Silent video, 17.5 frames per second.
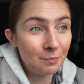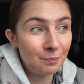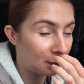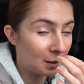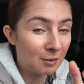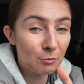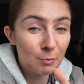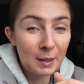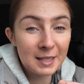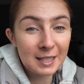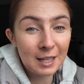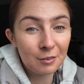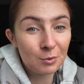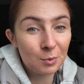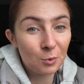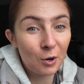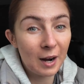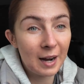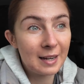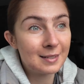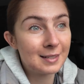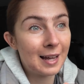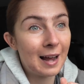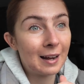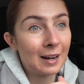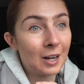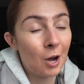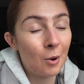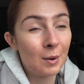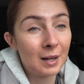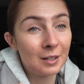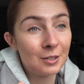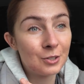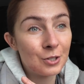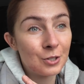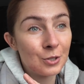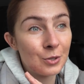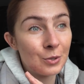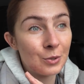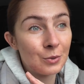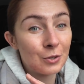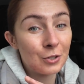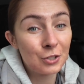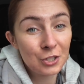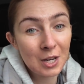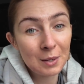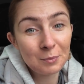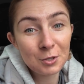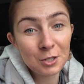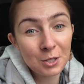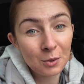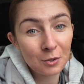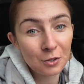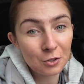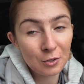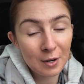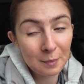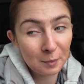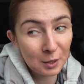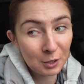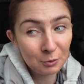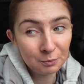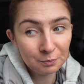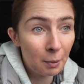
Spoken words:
I'm giving myself some grace and going to the gym to do it on the treadmill,